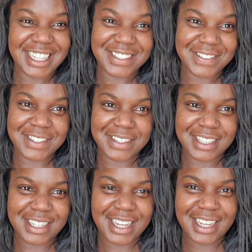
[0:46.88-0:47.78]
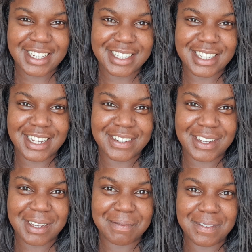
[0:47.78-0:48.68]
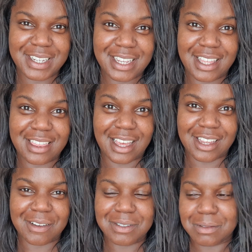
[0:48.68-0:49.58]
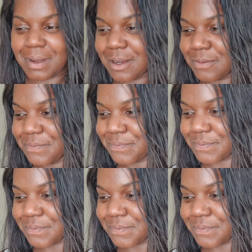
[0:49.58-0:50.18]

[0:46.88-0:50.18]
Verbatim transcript: that's what we're doing today. So hopefully that goes well.